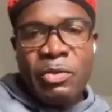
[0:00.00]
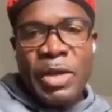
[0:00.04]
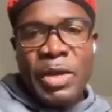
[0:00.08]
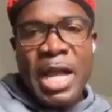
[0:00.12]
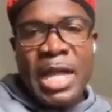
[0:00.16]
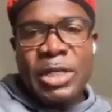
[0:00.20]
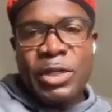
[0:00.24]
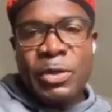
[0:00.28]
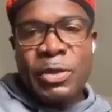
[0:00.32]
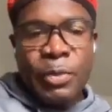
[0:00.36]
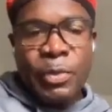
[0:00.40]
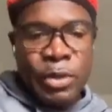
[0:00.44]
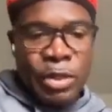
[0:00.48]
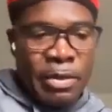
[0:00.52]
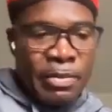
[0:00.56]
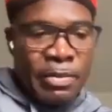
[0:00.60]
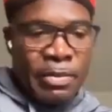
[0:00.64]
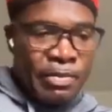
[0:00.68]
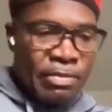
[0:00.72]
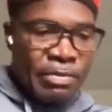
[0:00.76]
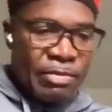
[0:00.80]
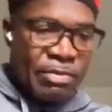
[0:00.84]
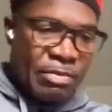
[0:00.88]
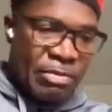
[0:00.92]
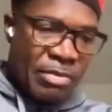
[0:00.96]
We had to put
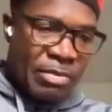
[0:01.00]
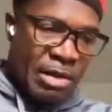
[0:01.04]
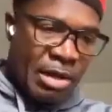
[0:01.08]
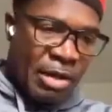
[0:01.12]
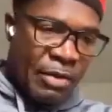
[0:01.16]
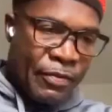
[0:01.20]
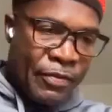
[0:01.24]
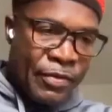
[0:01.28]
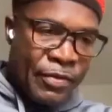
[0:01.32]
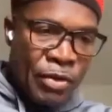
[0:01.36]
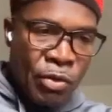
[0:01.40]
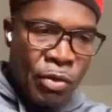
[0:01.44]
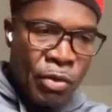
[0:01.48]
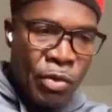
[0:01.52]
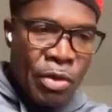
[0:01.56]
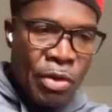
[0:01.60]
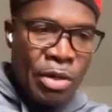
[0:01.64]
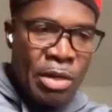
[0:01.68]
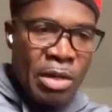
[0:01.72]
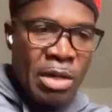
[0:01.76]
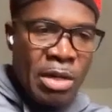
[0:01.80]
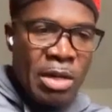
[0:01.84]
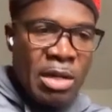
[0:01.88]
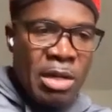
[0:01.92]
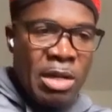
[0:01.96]
up a few.
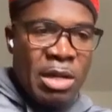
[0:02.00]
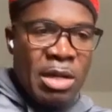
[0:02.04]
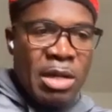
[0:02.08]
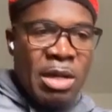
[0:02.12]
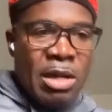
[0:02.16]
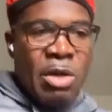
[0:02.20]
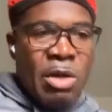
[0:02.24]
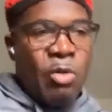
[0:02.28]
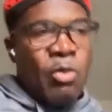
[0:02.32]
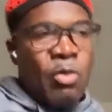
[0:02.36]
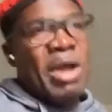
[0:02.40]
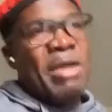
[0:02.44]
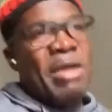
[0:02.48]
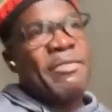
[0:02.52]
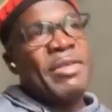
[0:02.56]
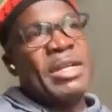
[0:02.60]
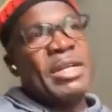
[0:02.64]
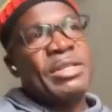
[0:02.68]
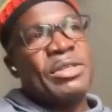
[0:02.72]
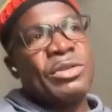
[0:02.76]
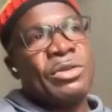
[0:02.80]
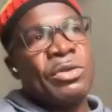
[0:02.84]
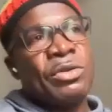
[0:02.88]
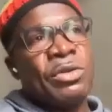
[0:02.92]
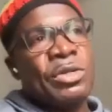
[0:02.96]
We have
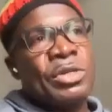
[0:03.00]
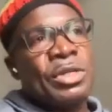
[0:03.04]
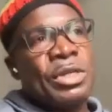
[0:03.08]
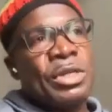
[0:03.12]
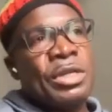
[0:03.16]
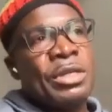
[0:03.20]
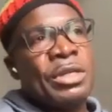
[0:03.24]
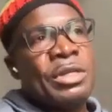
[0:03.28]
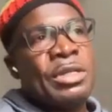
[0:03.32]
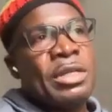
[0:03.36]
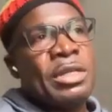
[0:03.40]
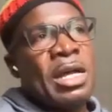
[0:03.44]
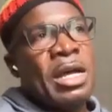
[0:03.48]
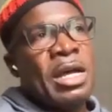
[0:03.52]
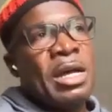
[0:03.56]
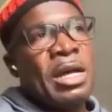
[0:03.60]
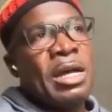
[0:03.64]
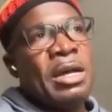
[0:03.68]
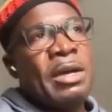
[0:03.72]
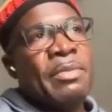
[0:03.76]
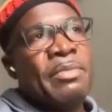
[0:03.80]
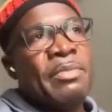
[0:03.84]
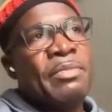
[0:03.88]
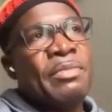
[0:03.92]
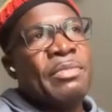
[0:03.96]
had soldiers,
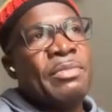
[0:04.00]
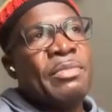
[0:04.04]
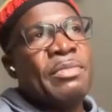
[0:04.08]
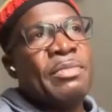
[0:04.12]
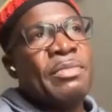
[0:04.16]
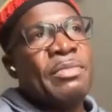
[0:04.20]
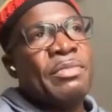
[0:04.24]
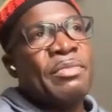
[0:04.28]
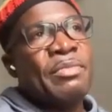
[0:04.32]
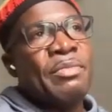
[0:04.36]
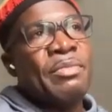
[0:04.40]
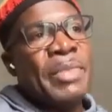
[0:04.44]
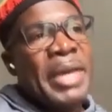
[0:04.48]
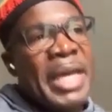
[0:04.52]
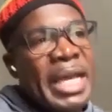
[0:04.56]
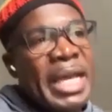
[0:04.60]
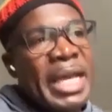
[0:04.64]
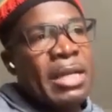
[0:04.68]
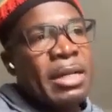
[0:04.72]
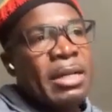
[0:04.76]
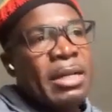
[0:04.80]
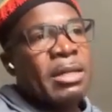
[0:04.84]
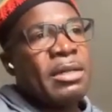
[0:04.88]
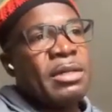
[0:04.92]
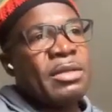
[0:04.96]

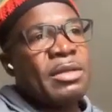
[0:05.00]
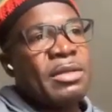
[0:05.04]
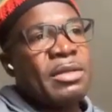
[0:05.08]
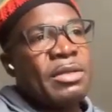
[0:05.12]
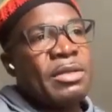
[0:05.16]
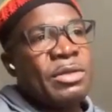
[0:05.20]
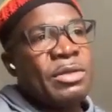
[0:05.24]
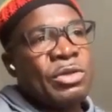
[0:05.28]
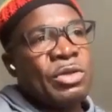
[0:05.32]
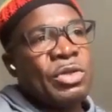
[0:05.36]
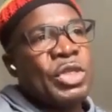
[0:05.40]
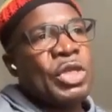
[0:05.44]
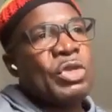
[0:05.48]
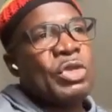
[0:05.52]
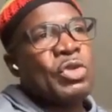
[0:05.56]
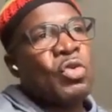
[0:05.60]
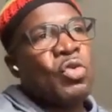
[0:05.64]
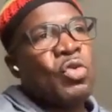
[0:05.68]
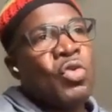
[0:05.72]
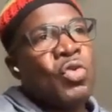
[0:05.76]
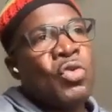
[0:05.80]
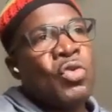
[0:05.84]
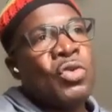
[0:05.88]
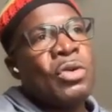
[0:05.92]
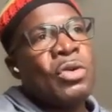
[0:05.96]
male soldiers
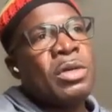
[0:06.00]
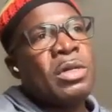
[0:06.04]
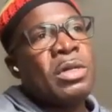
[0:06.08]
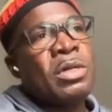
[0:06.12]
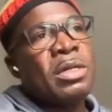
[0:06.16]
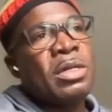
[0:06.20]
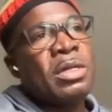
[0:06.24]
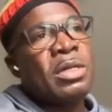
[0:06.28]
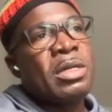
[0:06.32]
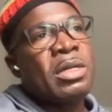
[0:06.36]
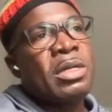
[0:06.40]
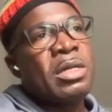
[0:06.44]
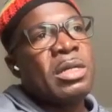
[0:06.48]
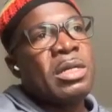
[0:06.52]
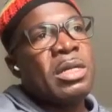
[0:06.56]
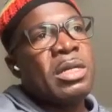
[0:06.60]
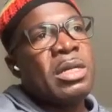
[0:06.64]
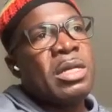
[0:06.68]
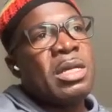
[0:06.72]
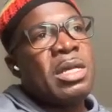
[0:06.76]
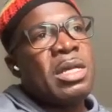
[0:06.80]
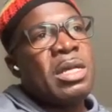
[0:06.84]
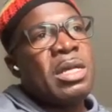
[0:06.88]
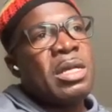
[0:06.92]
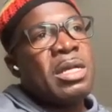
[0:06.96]
who
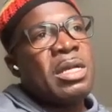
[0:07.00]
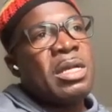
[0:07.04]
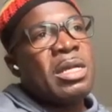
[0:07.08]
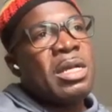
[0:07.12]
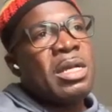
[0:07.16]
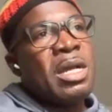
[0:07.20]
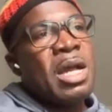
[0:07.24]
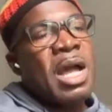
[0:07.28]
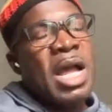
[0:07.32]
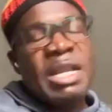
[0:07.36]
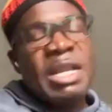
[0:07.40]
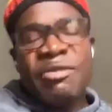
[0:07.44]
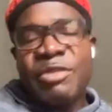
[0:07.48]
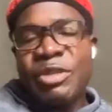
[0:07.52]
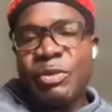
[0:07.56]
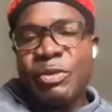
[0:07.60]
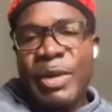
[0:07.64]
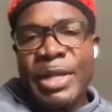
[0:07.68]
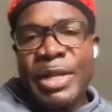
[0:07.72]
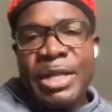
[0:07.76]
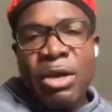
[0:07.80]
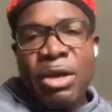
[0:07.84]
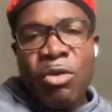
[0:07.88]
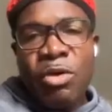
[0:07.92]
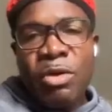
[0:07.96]
can't even
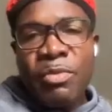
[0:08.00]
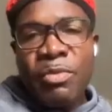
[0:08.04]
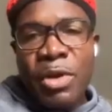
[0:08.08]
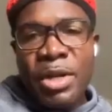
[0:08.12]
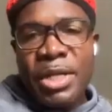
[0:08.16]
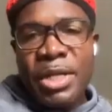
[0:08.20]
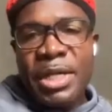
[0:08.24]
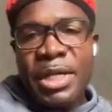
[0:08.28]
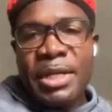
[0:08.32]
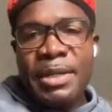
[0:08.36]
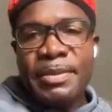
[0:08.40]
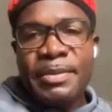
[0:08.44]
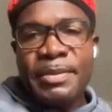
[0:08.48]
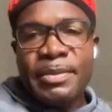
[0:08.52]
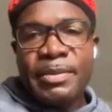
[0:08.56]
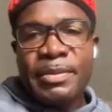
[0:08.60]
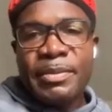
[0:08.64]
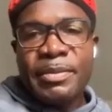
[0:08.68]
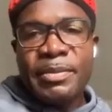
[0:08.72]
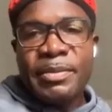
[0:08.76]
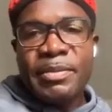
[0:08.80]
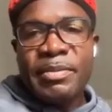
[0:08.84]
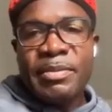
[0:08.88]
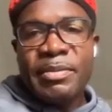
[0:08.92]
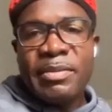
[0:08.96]
spend their own money.
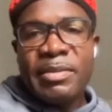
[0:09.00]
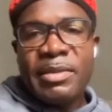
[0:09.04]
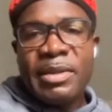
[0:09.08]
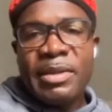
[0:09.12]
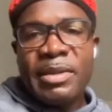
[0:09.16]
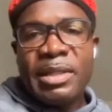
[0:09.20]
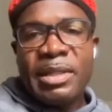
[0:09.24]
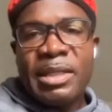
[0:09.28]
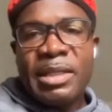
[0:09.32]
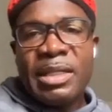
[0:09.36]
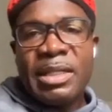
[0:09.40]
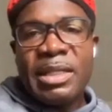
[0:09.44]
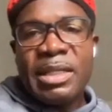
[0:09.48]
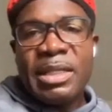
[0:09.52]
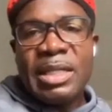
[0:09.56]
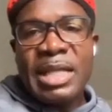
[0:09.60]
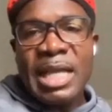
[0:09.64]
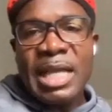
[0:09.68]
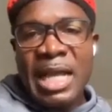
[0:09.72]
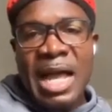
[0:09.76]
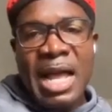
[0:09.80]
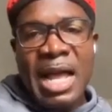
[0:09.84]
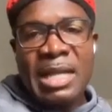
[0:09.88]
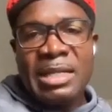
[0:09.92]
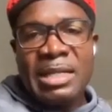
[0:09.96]

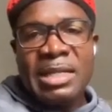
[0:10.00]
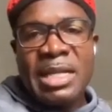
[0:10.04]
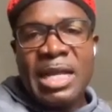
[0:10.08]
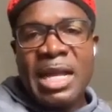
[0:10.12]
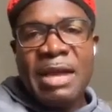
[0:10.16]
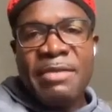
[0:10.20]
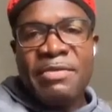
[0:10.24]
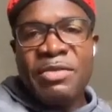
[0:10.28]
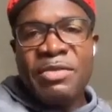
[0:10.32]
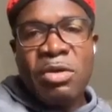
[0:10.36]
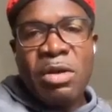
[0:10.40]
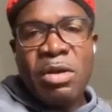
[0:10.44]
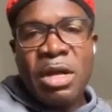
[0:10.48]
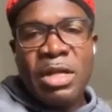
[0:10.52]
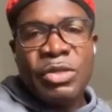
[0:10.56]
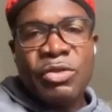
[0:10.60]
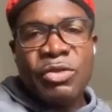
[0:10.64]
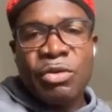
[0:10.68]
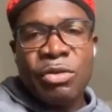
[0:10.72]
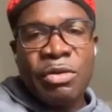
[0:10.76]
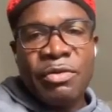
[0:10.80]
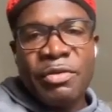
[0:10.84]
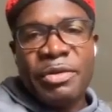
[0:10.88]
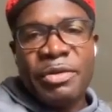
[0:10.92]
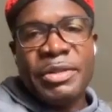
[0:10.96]
They can't. They have no
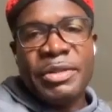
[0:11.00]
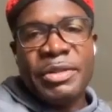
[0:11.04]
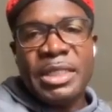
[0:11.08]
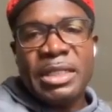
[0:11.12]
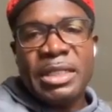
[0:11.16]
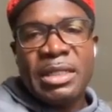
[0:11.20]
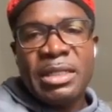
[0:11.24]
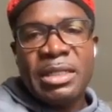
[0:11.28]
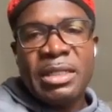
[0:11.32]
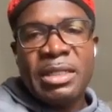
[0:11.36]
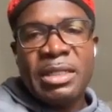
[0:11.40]
control over it.